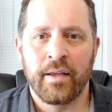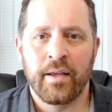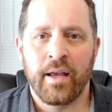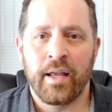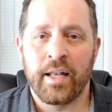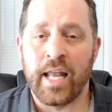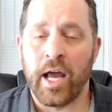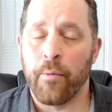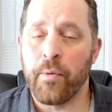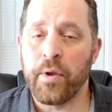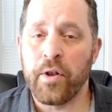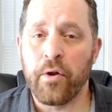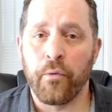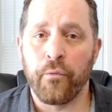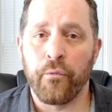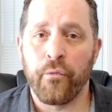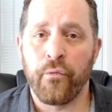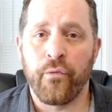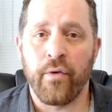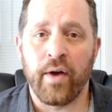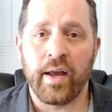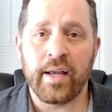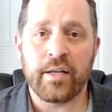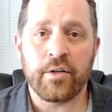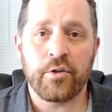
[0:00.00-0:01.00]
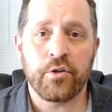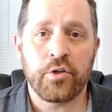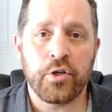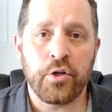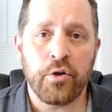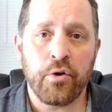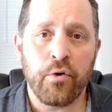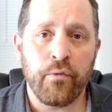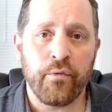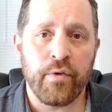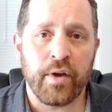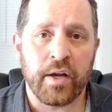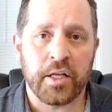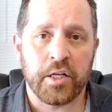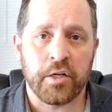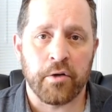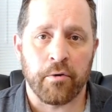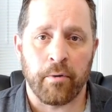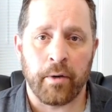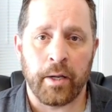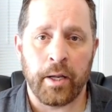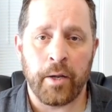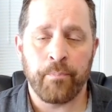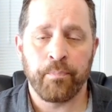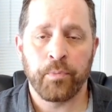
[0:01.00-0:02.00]
Now, we don't fight to
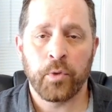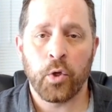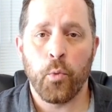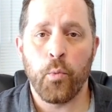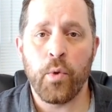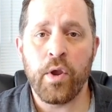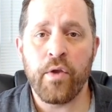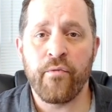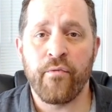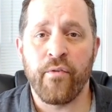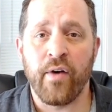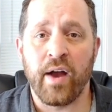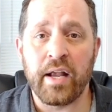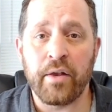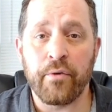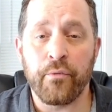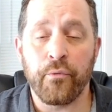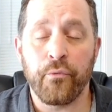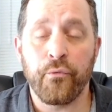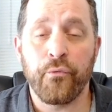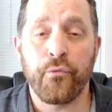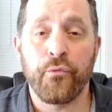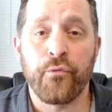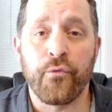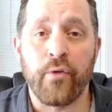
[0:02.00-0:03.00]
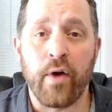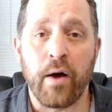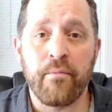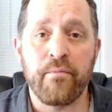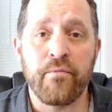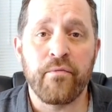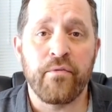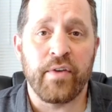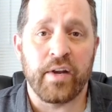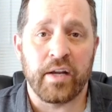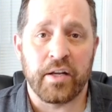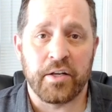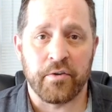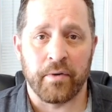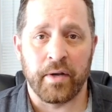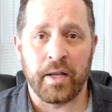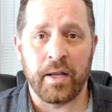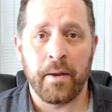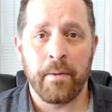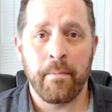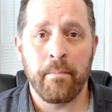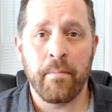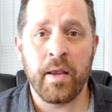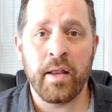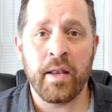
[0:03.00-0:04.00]
victory. We fight from victory,
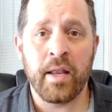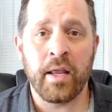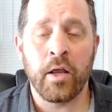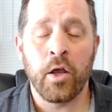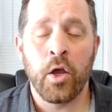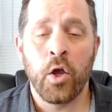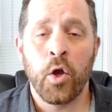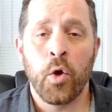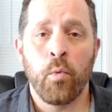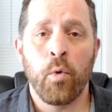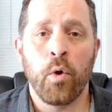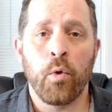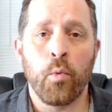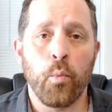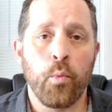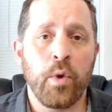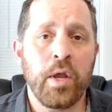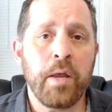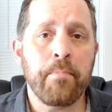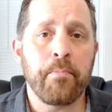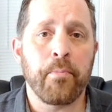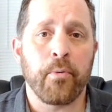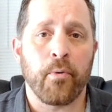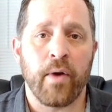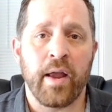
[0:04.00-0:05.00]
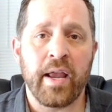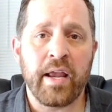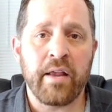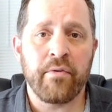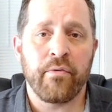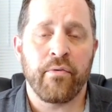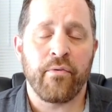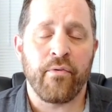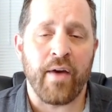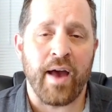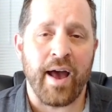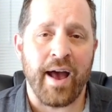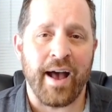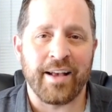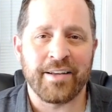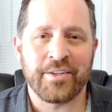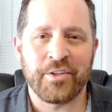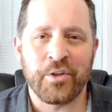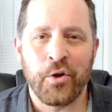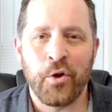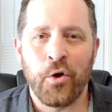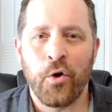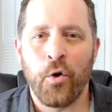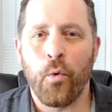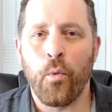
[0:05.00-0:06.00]
meaning when we pray and fast,
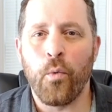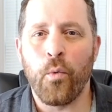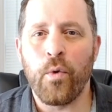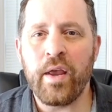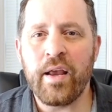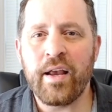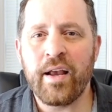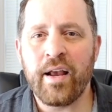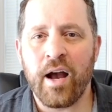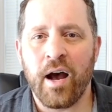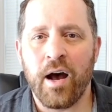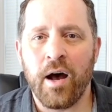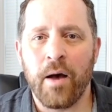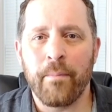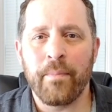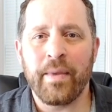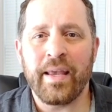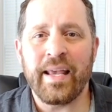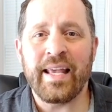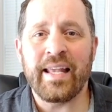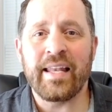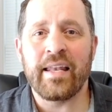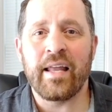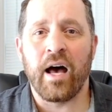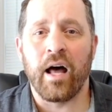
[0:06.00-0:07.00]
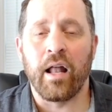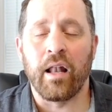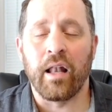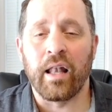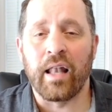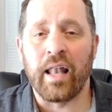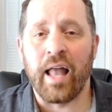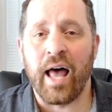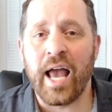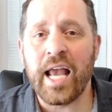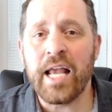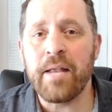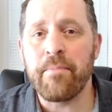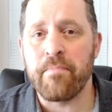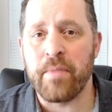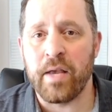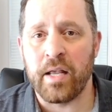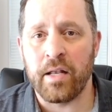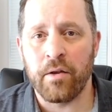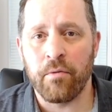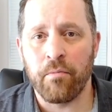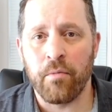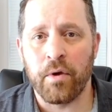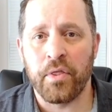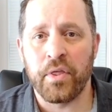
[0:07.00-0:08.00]
we come in
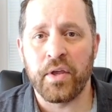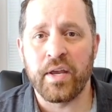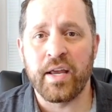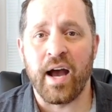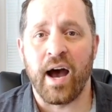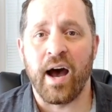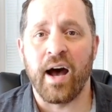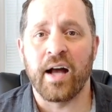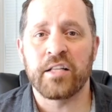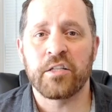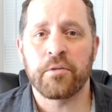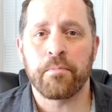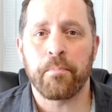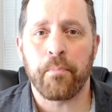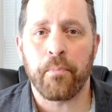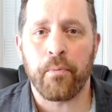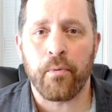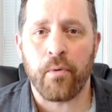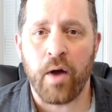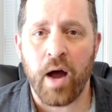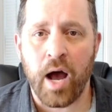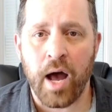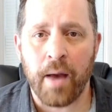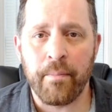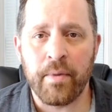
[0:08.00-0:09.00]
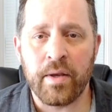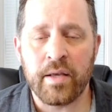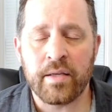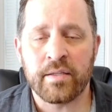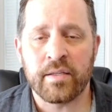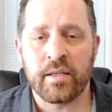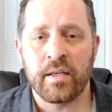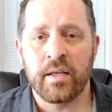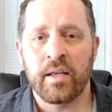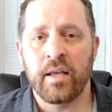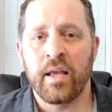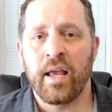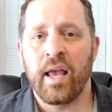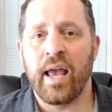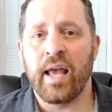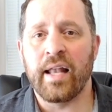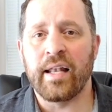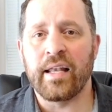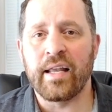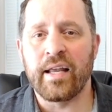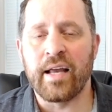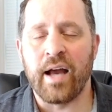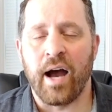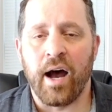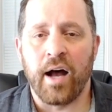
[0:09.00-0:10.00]
alignment with God's promise
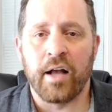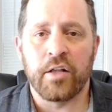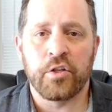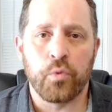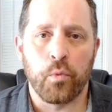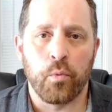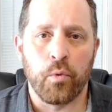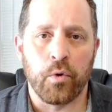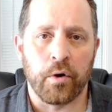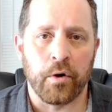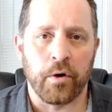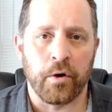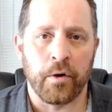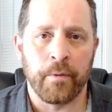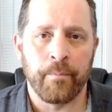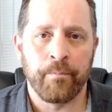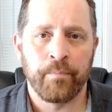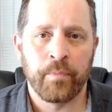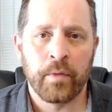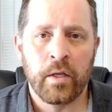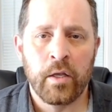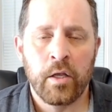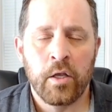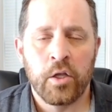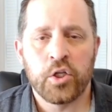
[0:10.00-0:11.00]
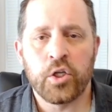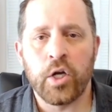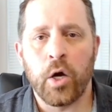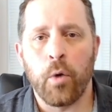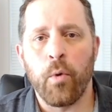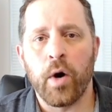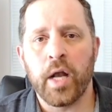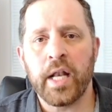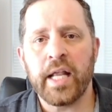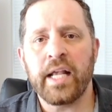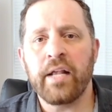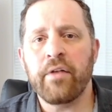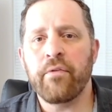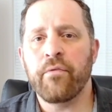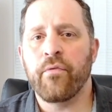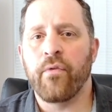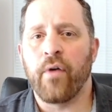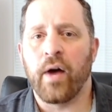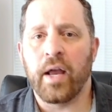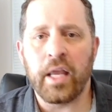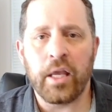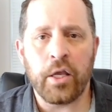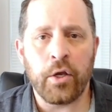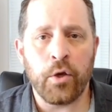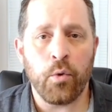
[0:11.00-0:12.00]
and God's word. So I want to
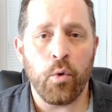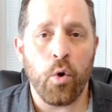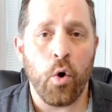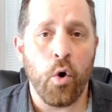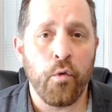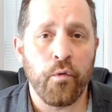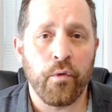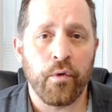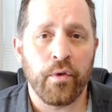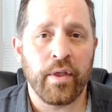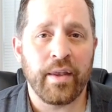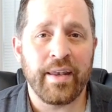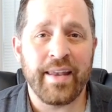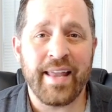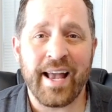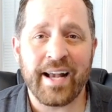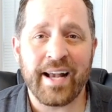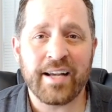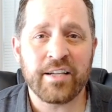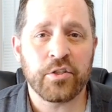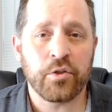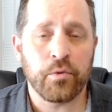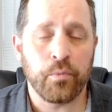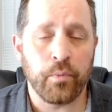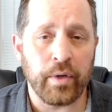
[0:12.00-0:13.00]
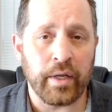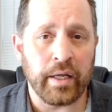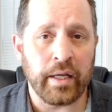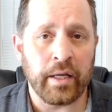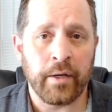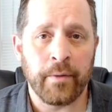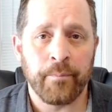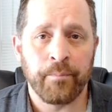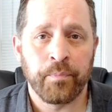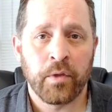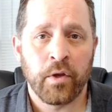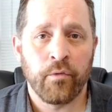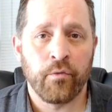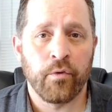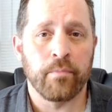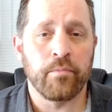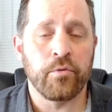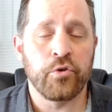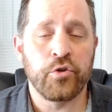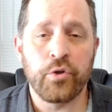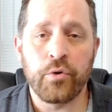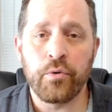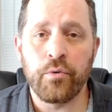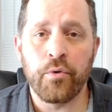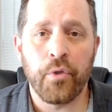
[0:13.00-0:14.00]
invite you over the next week from
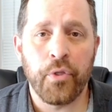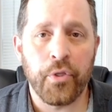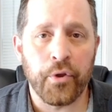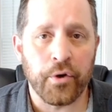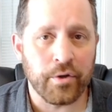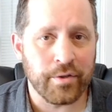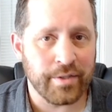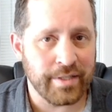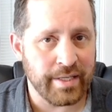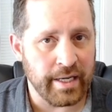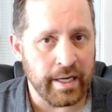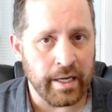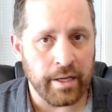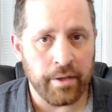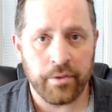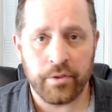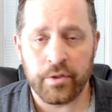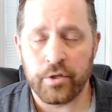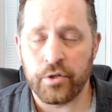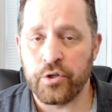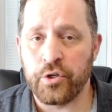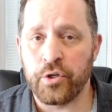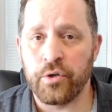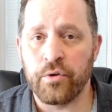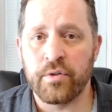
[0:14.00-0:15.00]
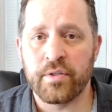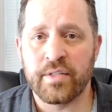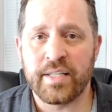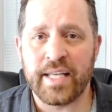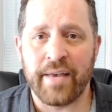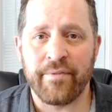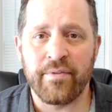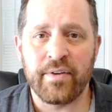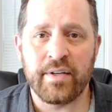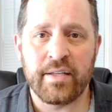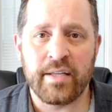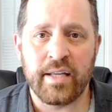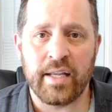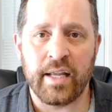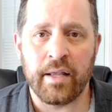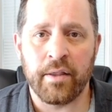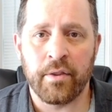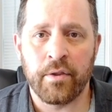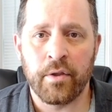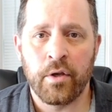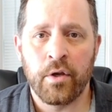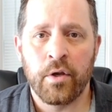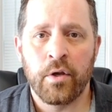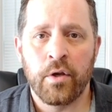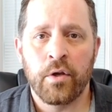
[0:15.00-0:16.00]
June 13th to June 17th
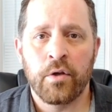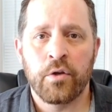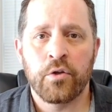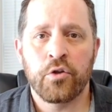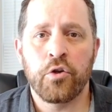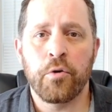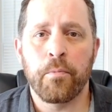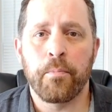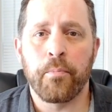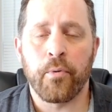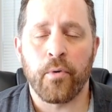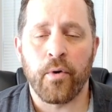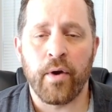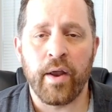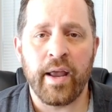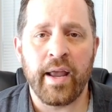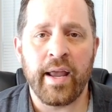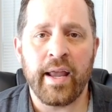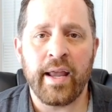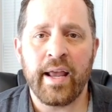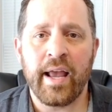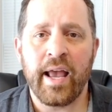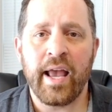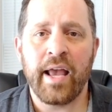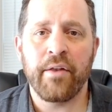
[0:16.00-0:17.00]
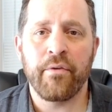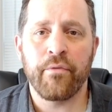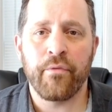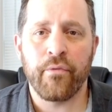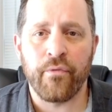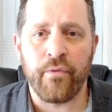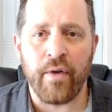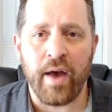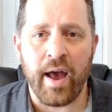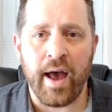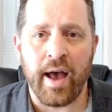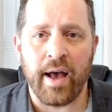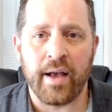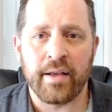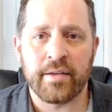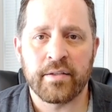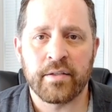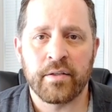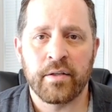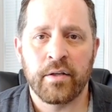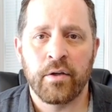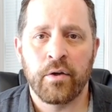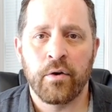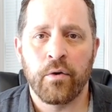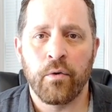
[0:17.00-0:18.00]
to pray and fast
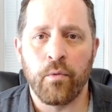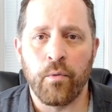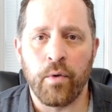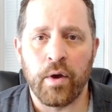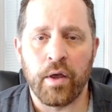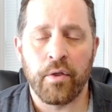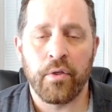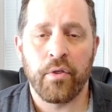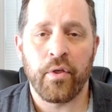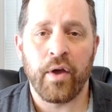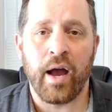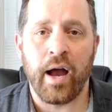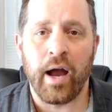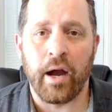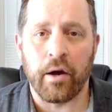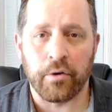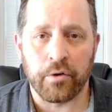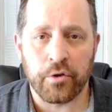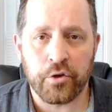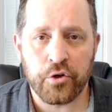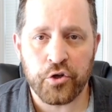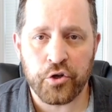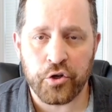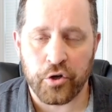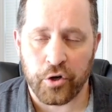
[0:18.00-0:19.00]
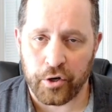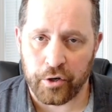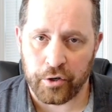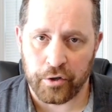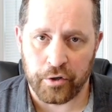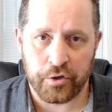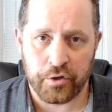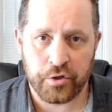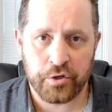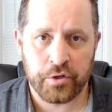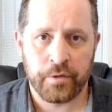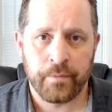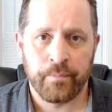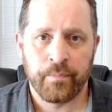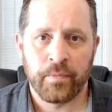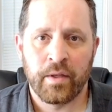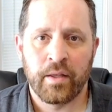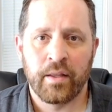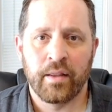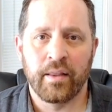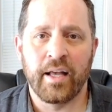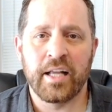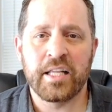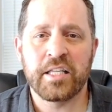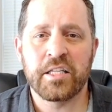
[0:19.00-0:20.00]
with our church.
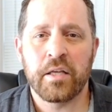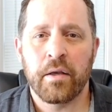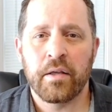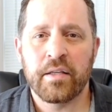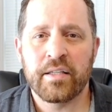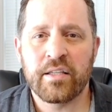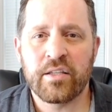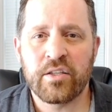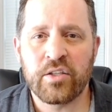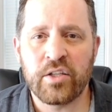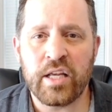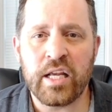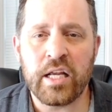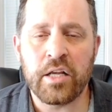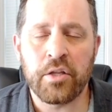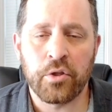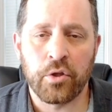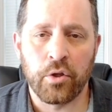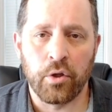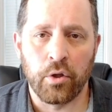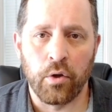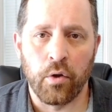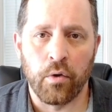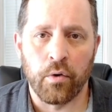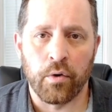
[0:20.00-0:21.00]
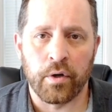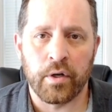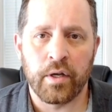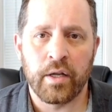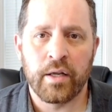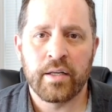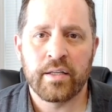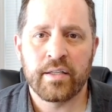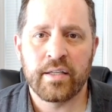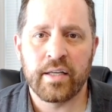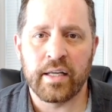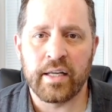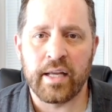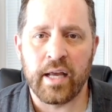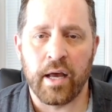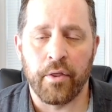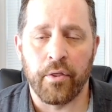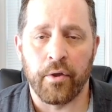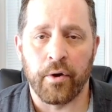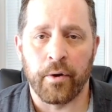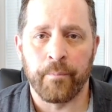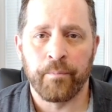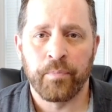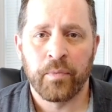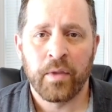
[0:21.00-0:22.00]
Let's seek the Lord
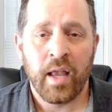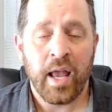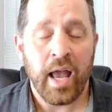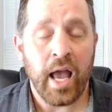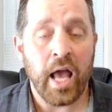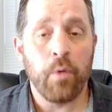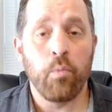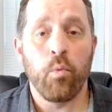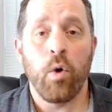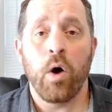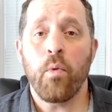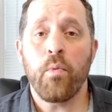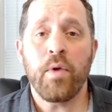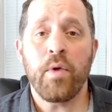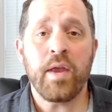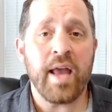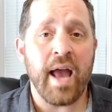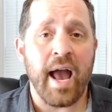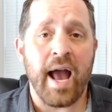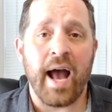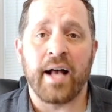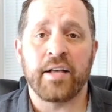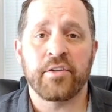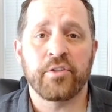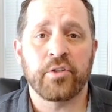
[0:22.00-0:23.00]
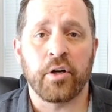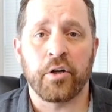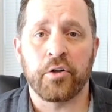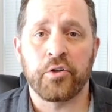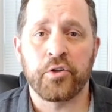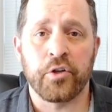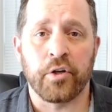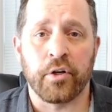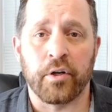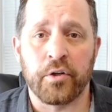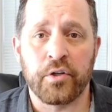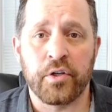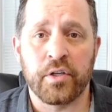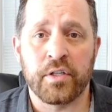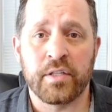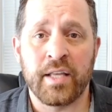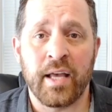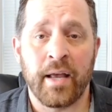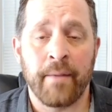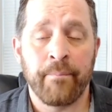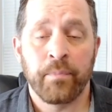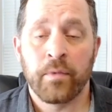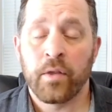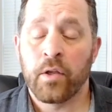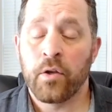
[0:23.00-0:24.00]
together. And what we ask our church is
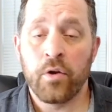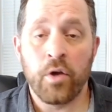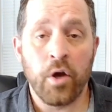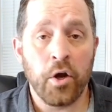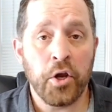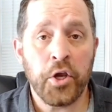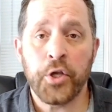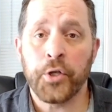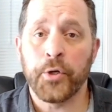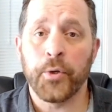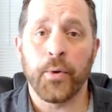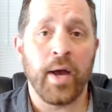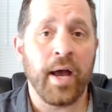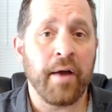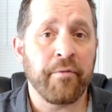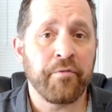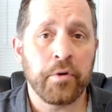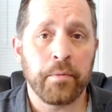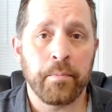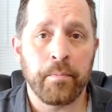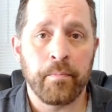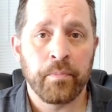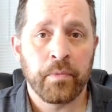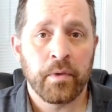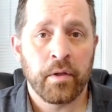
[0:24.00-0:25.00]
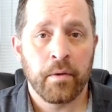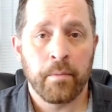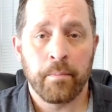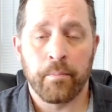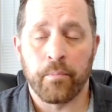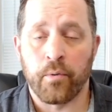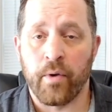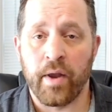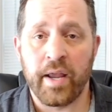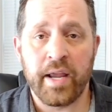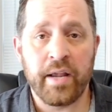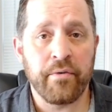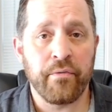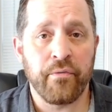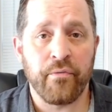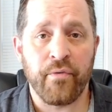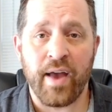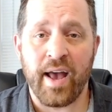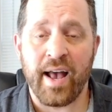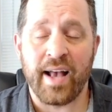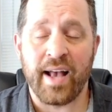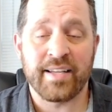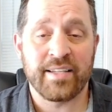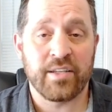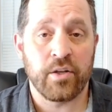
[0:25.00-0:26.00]
that, no, you don't have to pray and
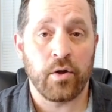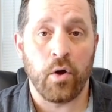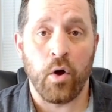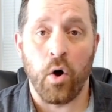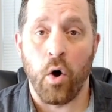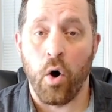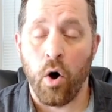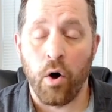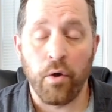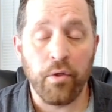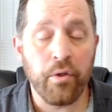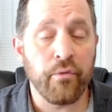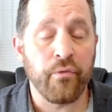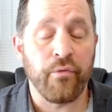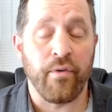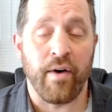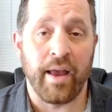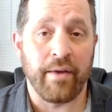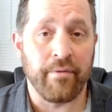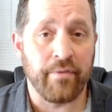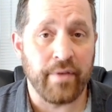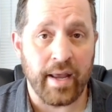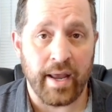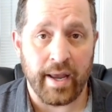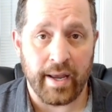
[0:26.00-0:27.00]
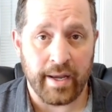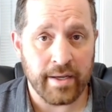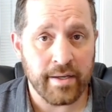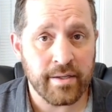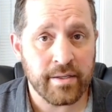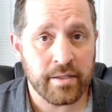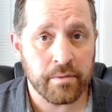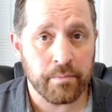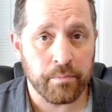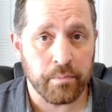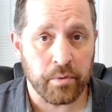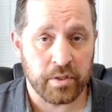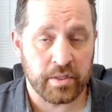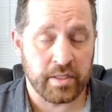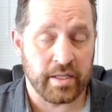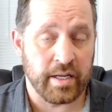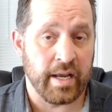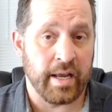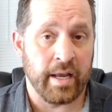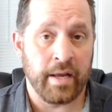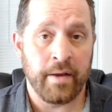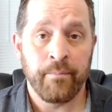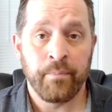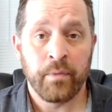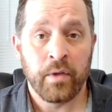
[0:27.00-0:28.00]
fast all the 5 days per
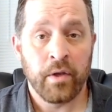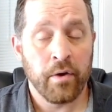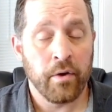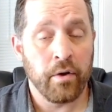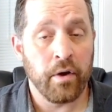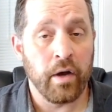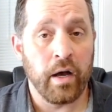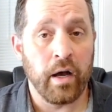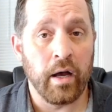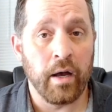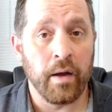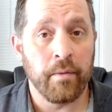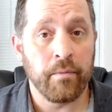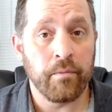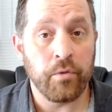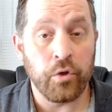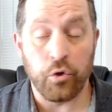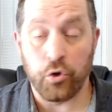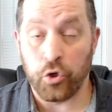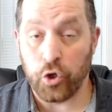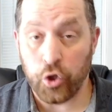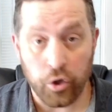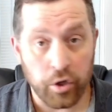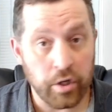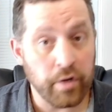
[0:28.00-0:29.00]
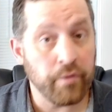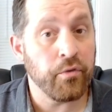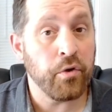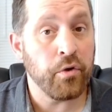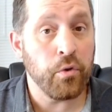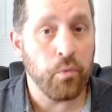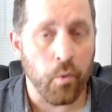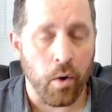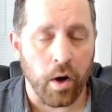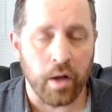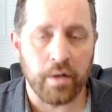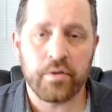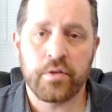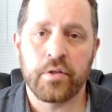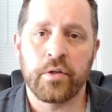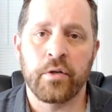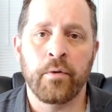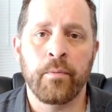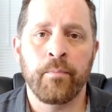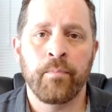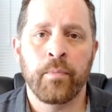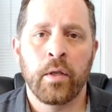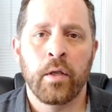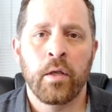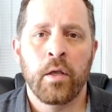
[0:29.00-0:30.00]
se. You could if you want to.